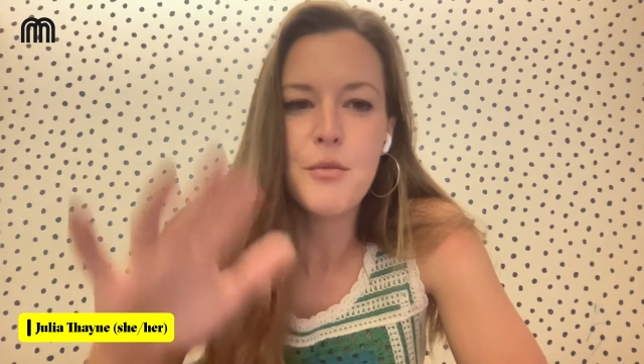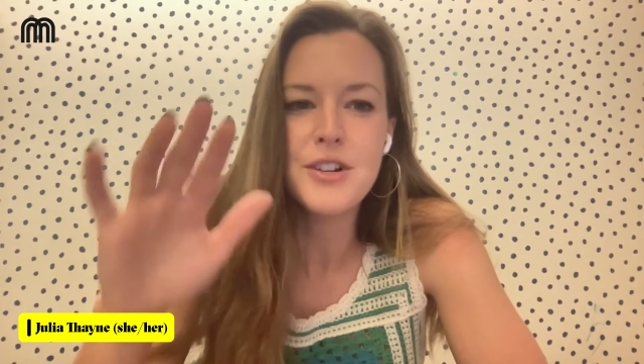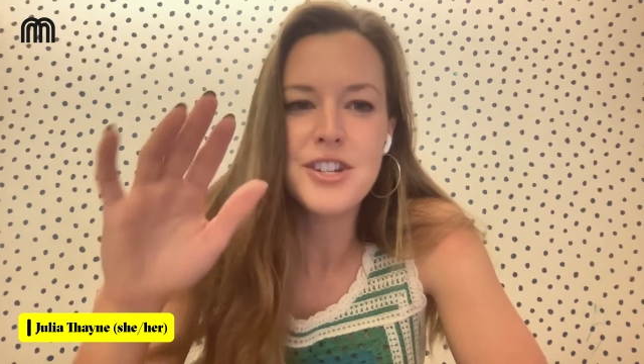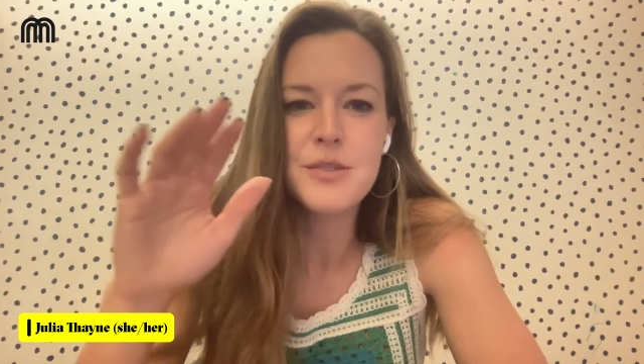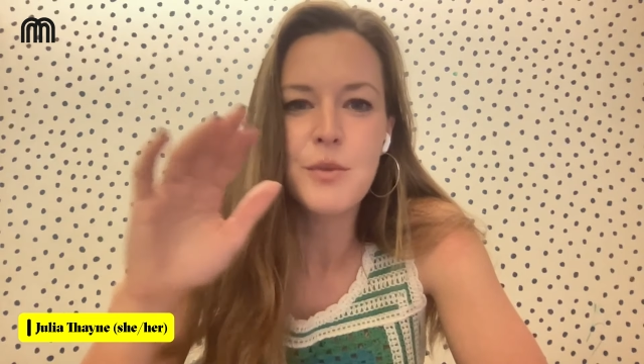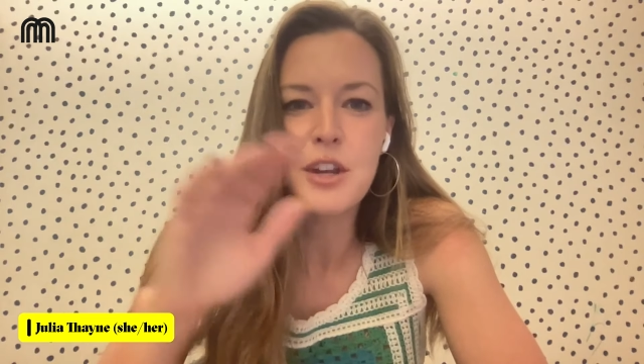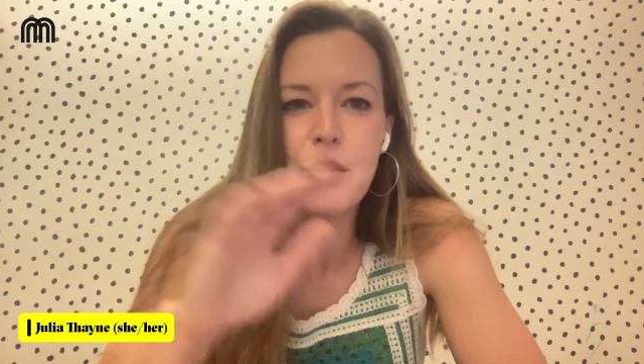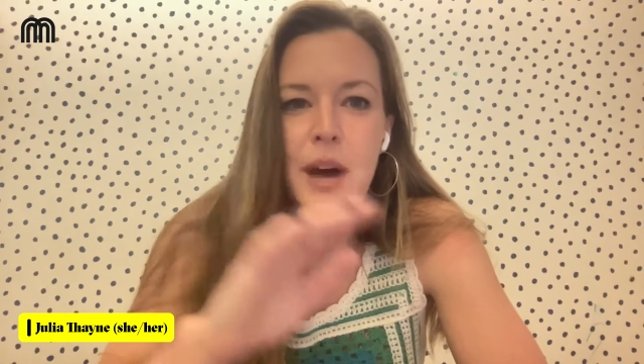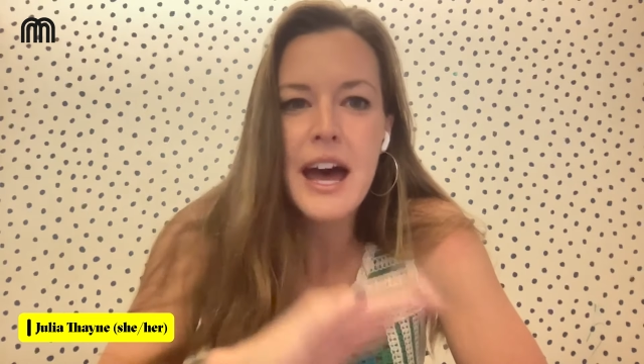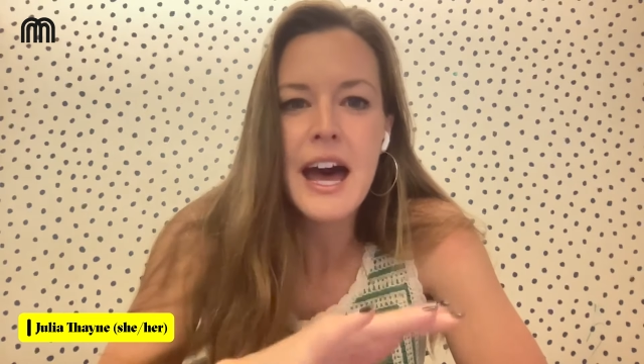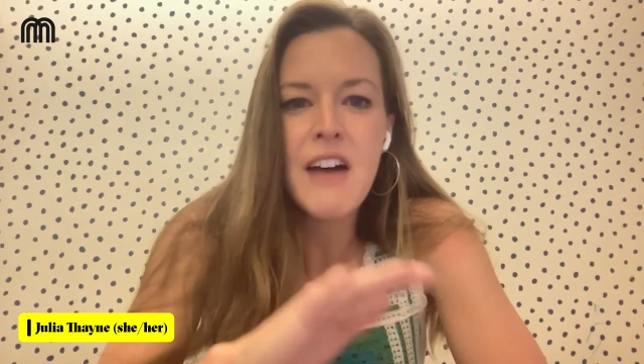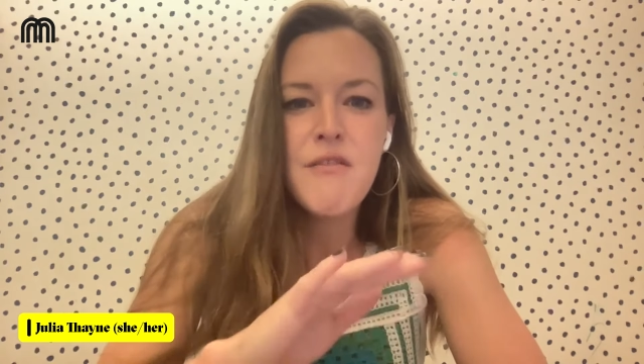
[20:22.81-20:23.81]
which is when you
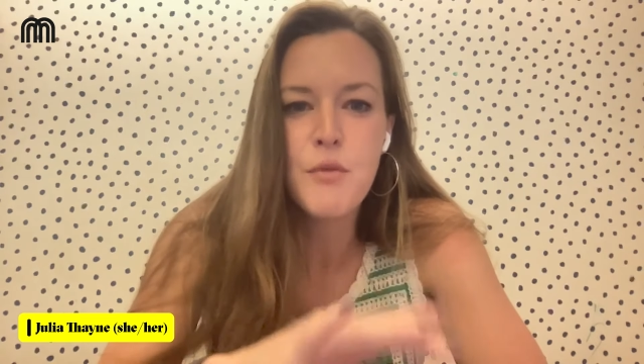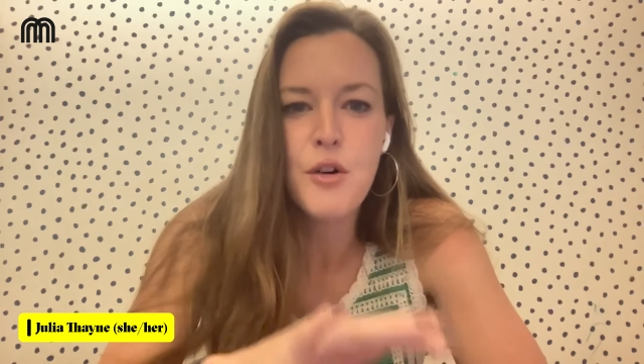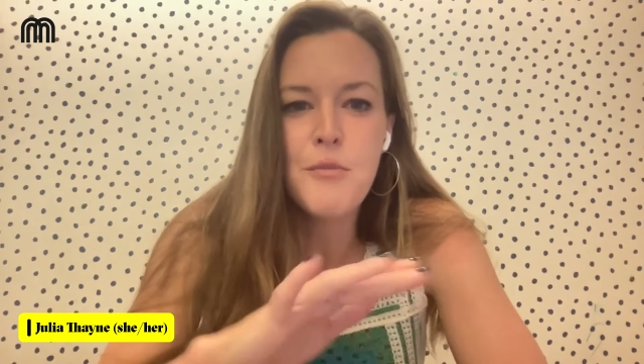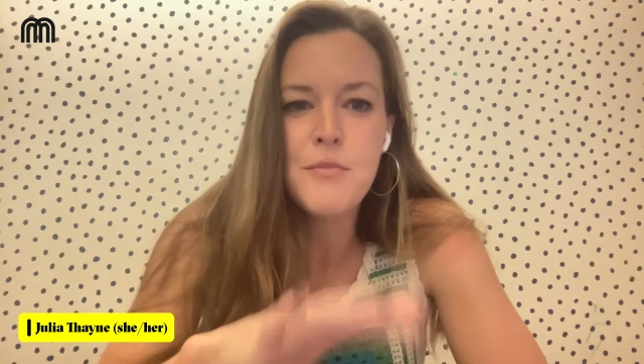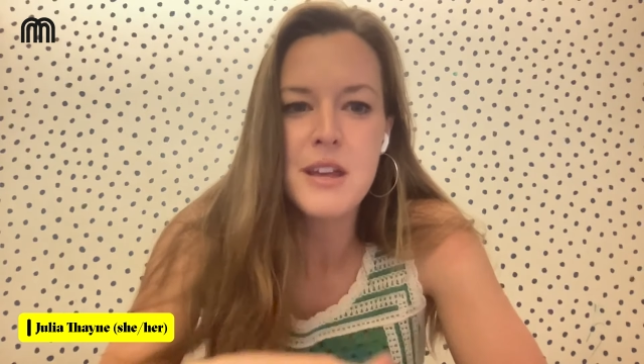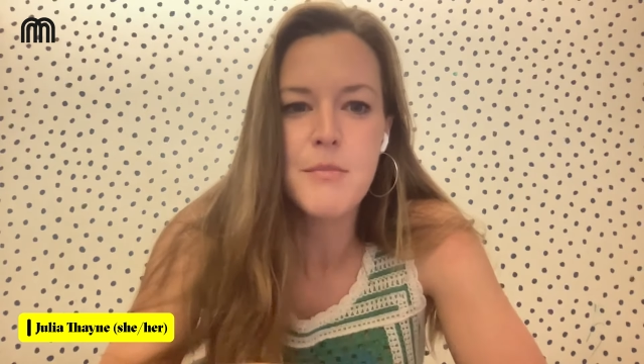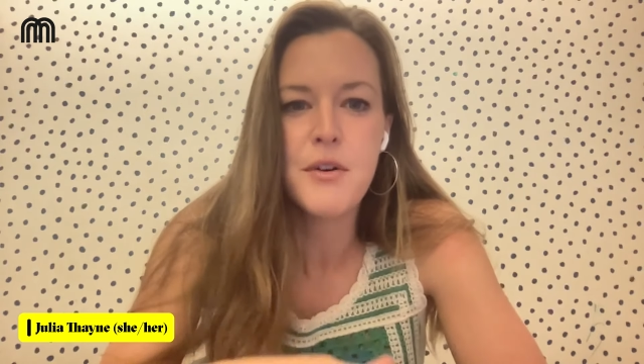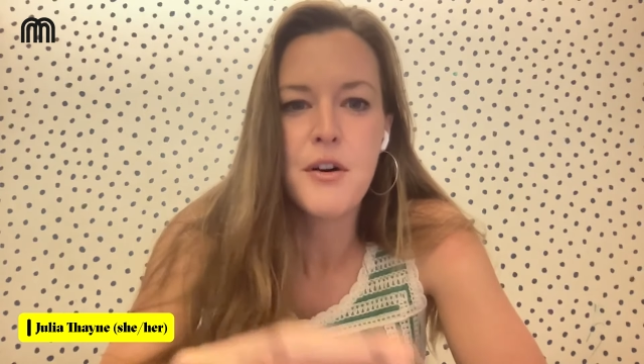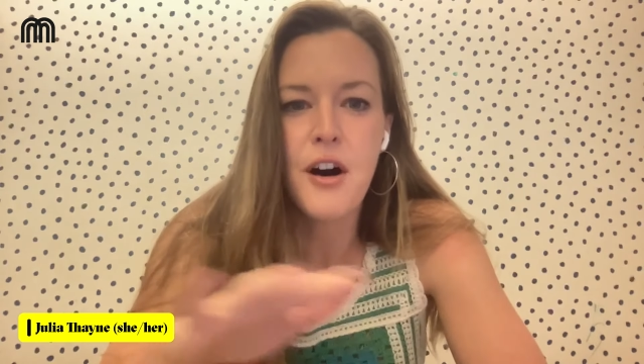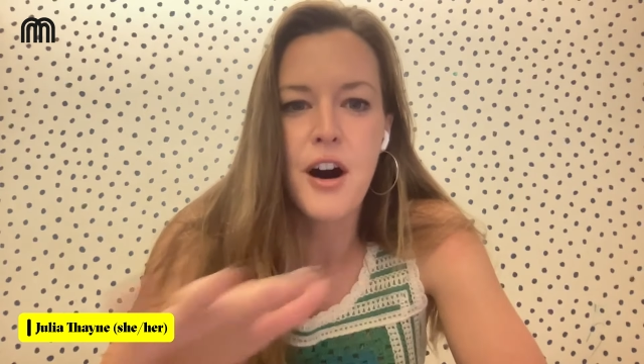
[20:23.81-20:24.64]
have more people